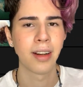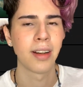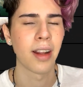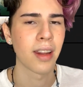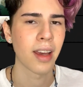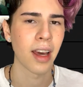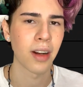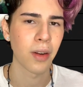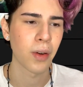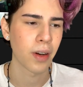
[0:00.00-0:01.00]
another
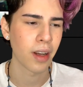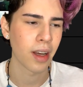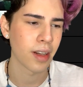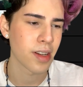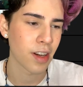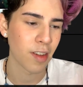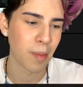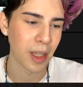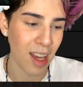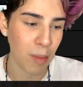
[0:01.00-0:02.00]
category, and it should have
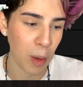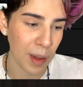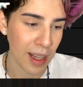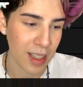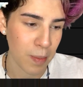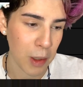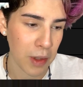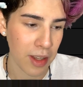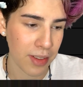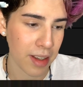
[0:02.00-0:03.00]
been immobilize me
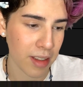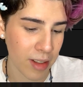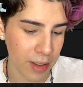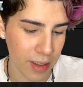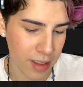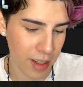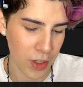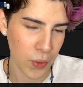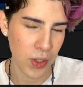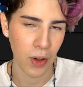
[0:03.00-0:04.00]
with your tentacles and
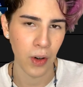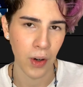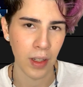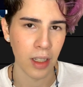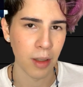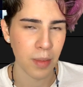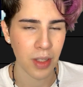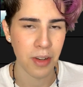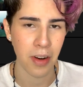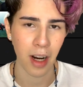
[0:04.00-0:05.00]
use your oral arms
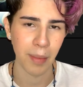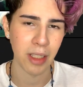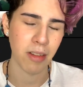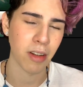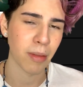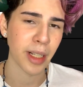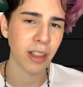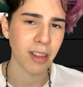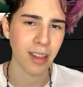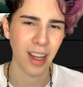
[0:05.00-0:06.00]
to drag me to your
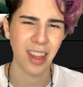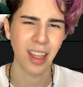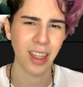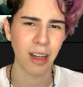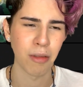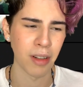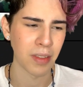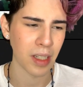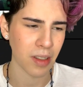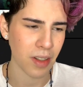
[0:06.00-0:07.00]
mouth. I think that would have
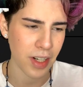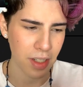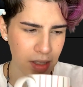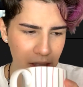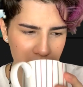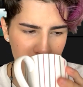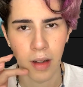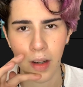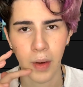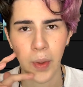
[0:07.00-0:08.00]
done her justice.
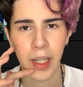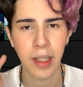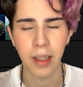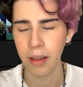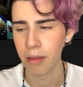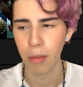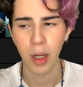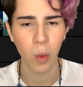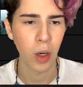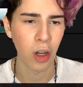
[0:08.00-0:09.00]
Okay,
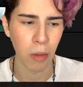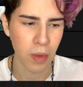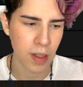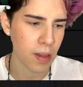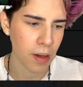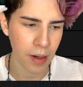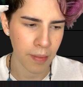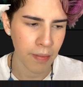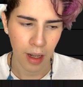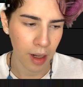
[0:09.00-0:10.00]
we're almost there.
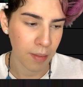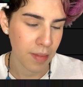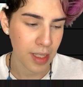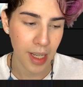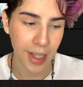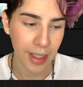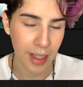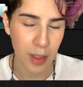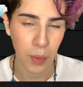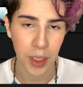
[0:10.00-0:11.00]
Second
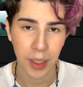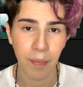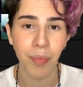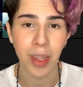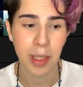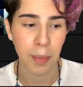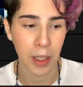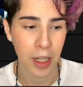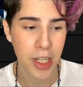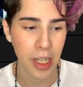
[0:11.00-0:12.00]
last one, the
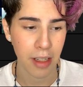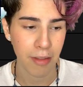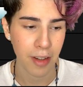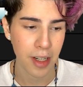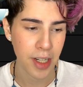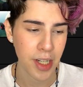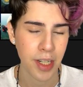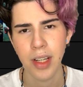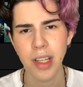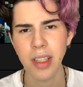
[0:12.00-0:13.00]
spotted jellyfish.
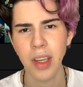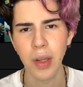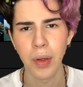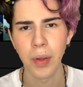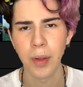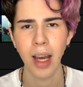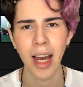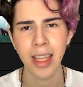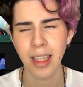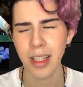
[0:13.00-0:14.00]
She's cute. I
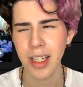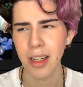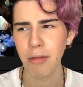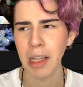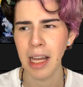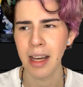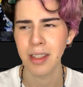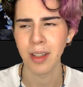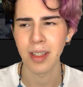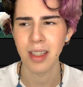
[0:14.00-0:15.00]
think she relies
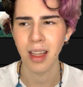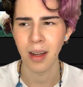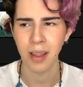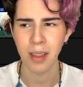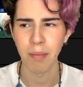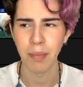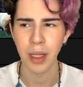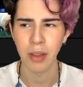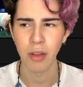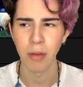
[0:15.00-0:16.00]
on aesthetics a
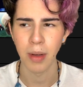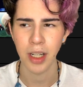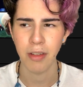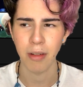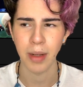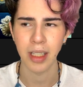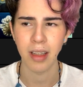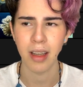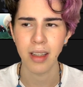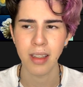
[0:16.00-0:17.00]
bit too much for my
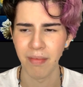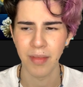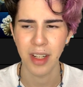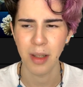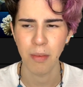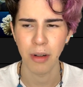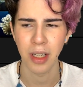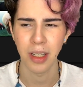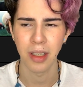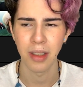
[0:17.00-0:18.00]
taste. She's
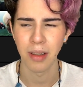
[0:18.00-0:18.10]
pretty